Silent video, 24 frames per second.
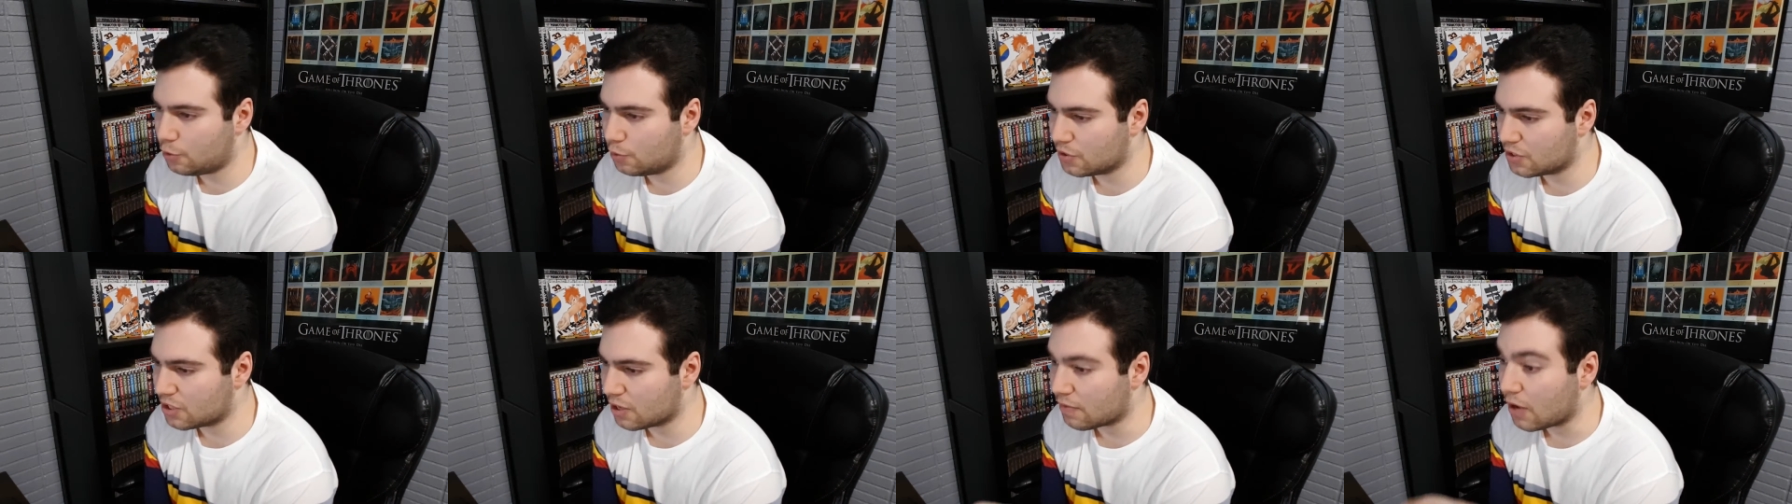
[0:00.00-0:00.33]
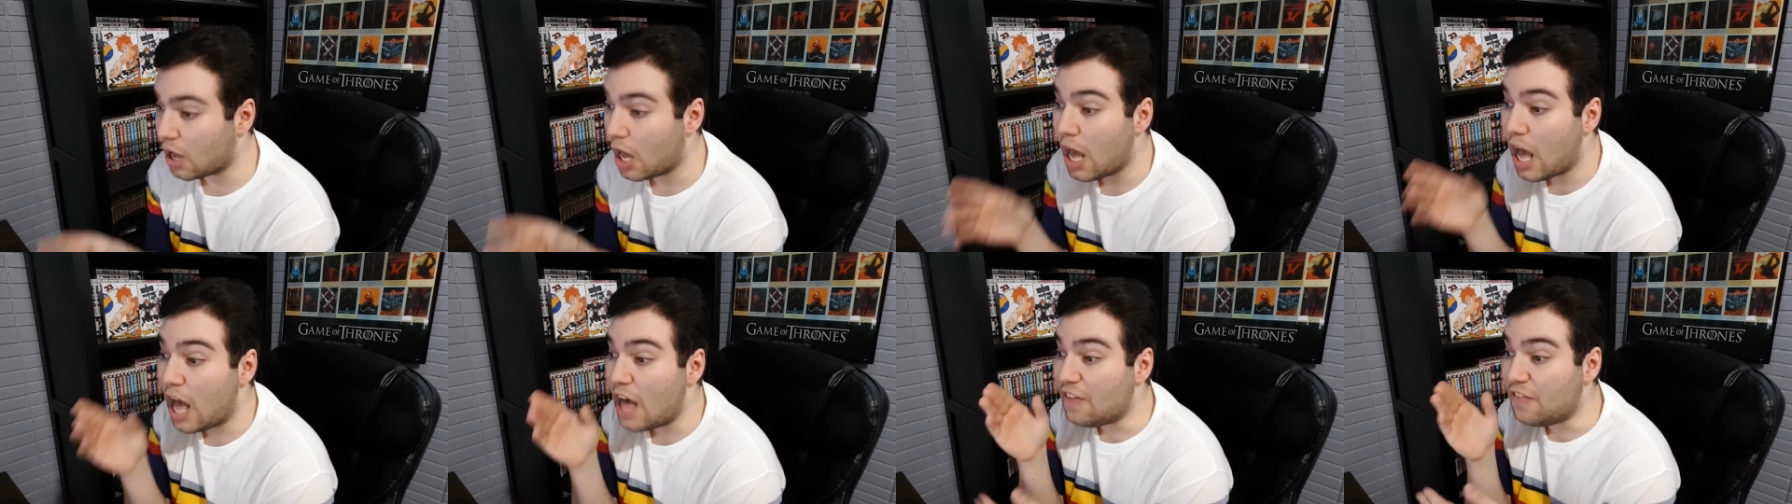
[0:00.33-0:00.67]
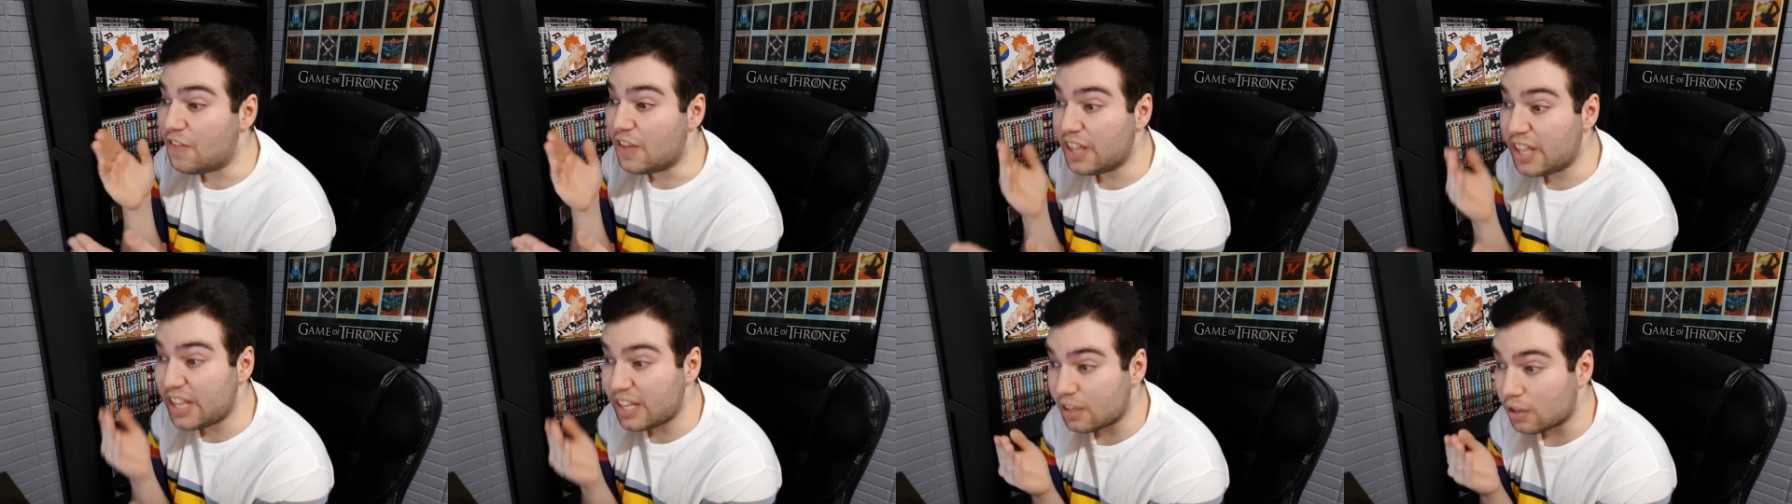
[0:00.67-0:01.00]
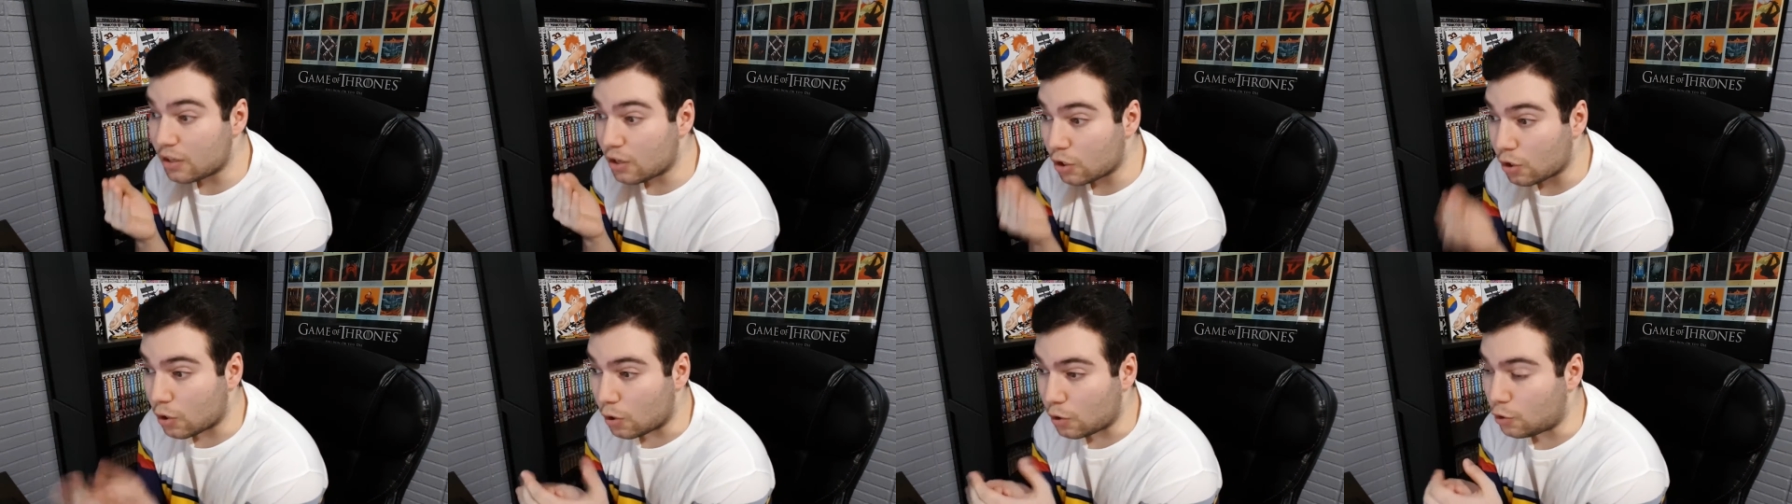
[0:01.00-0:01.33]
and stuff. Did it?
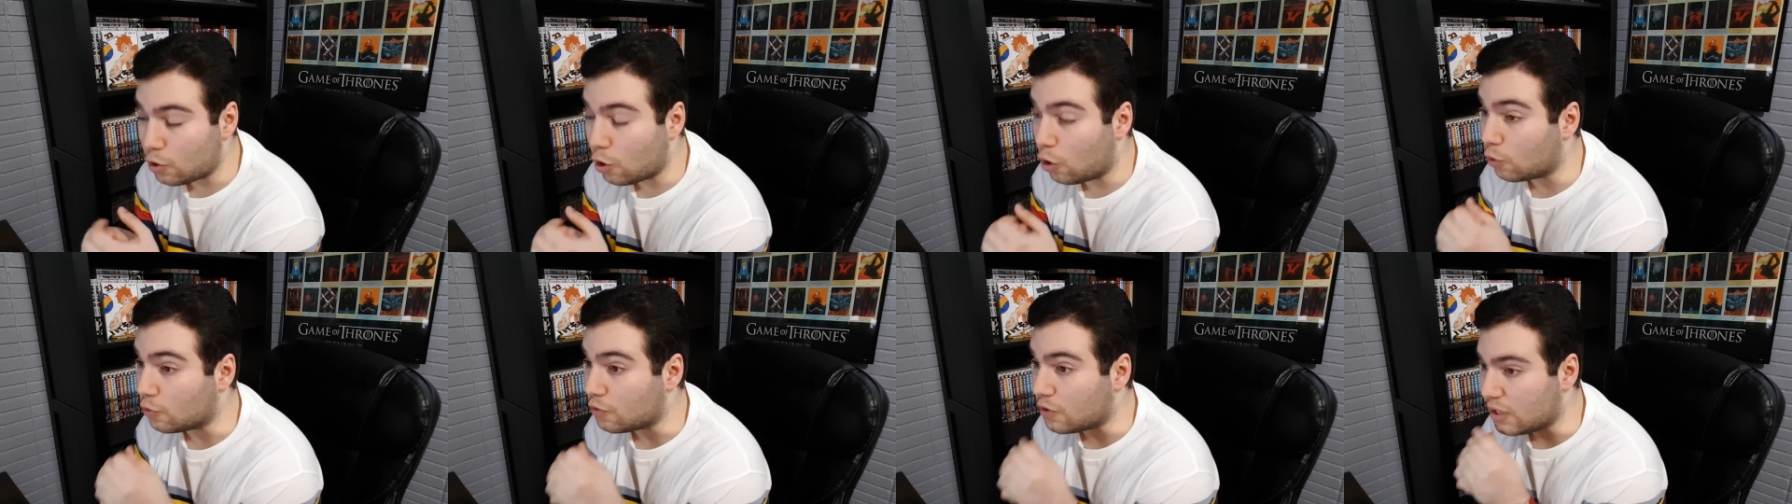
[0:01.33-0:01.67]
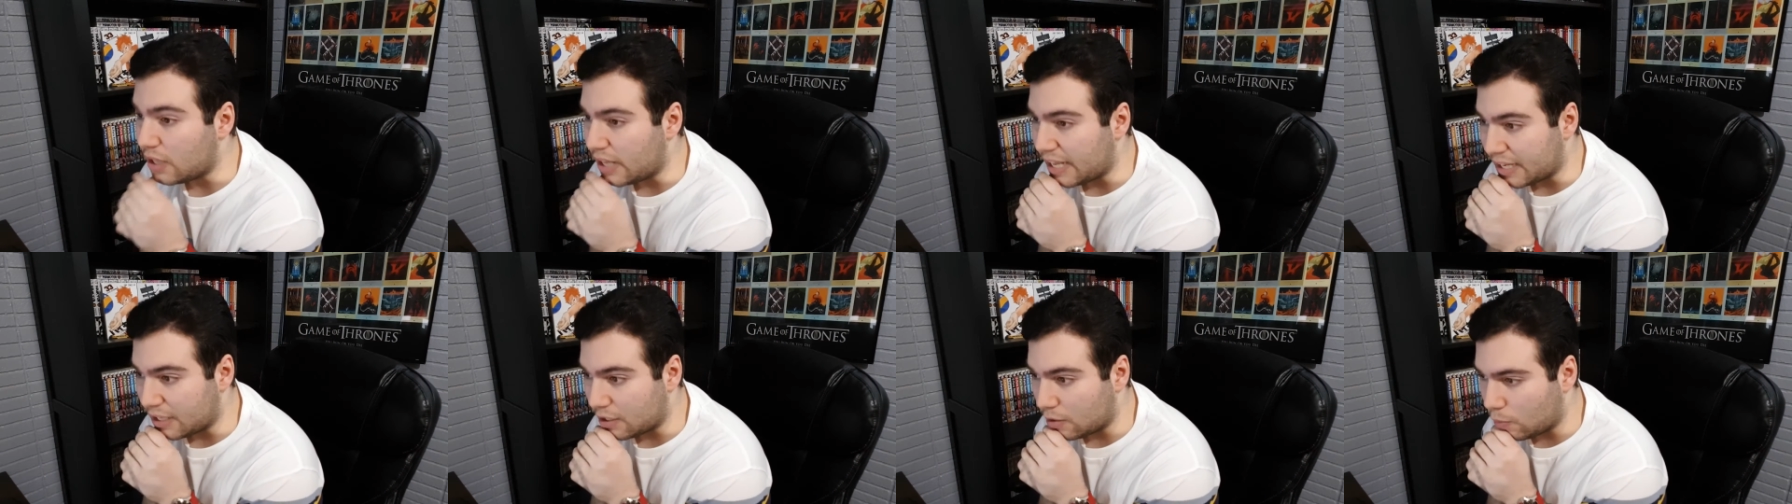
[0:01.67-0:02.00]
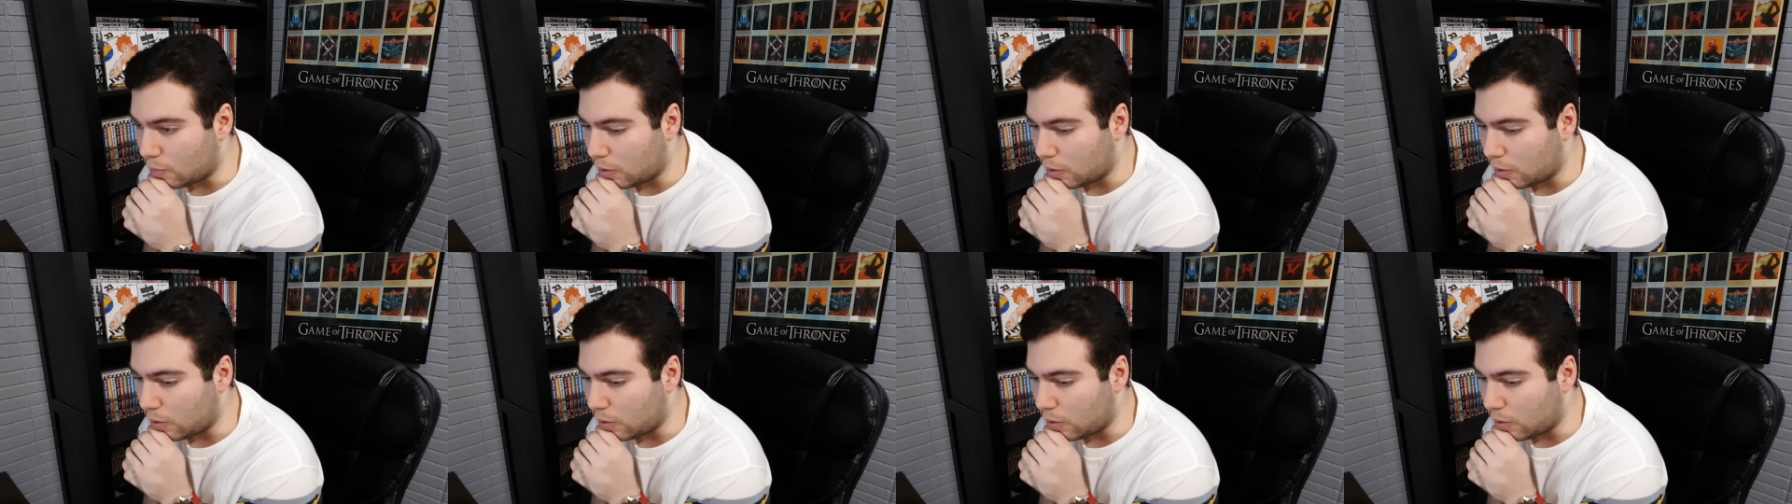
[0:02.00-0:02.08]
Uh, yo, did English?